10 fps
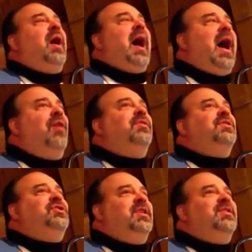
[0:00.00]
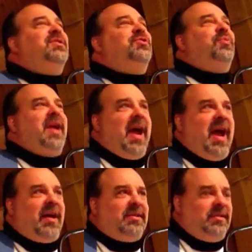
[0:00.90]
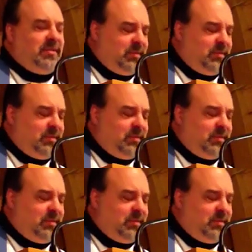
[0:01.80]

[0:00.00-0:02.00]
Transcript: how did Jesus react?